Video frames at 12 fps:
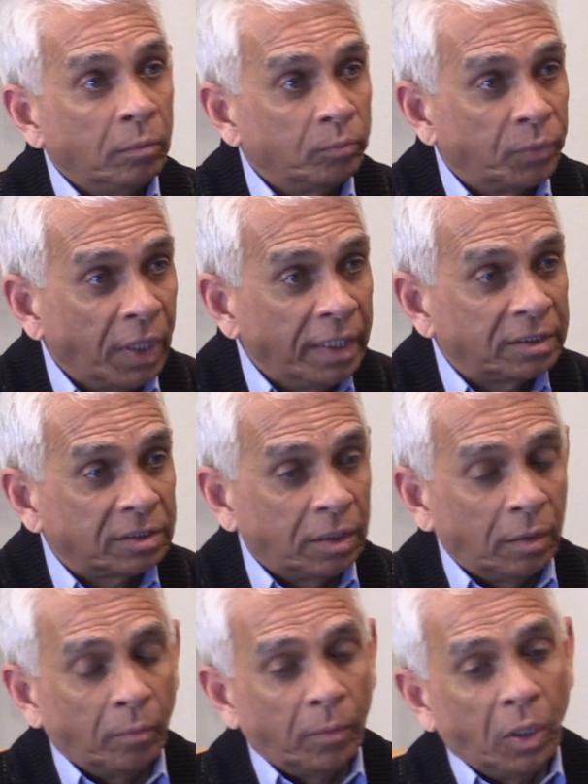embraced
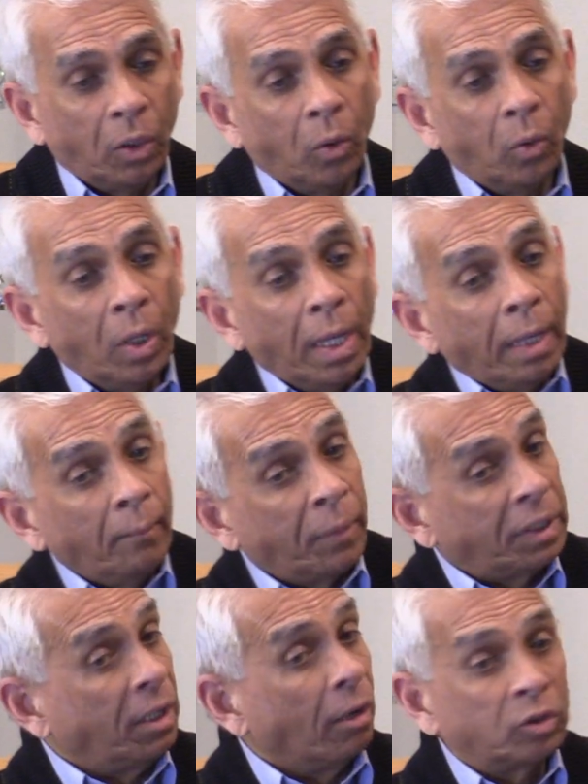him,
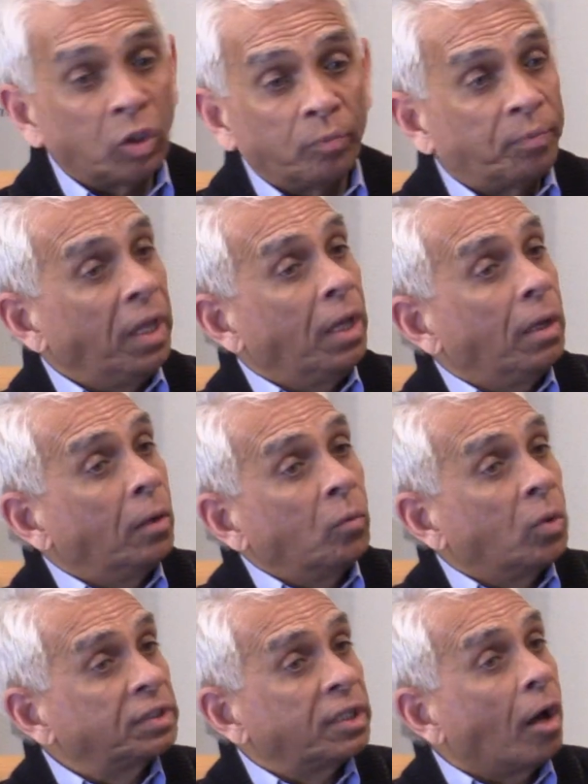But Deng Xiaoping
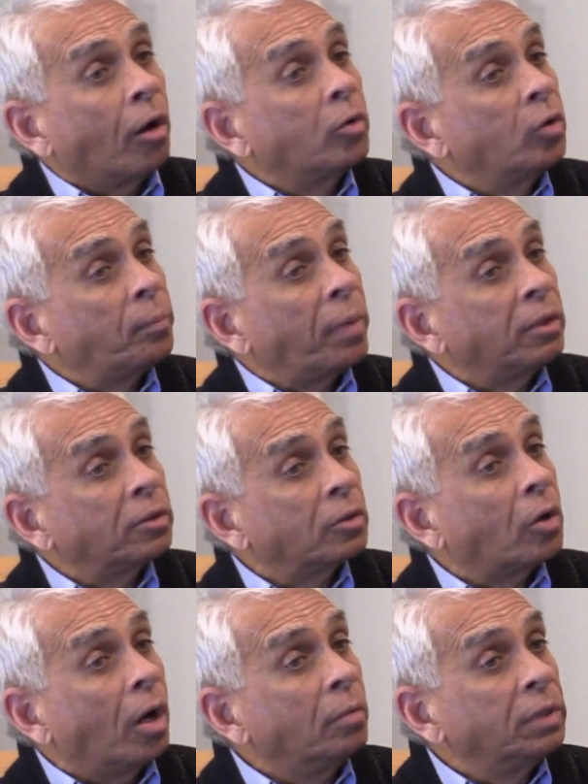was an
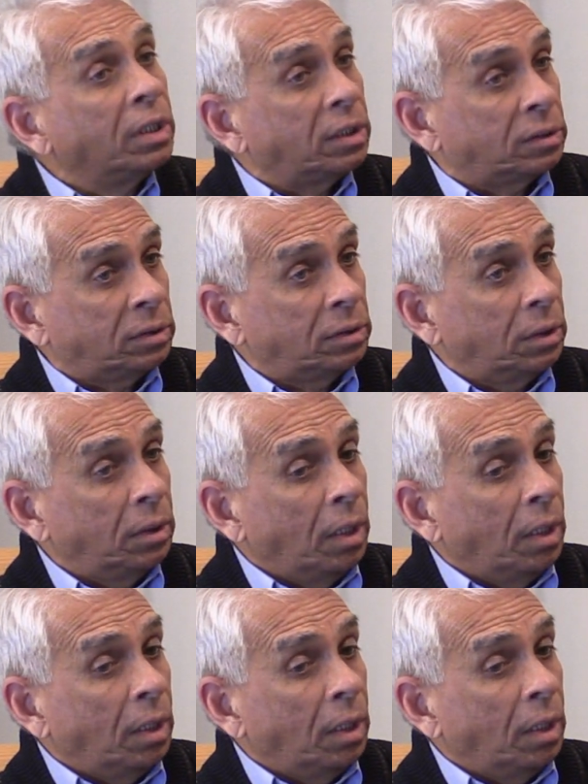unrepentant communist.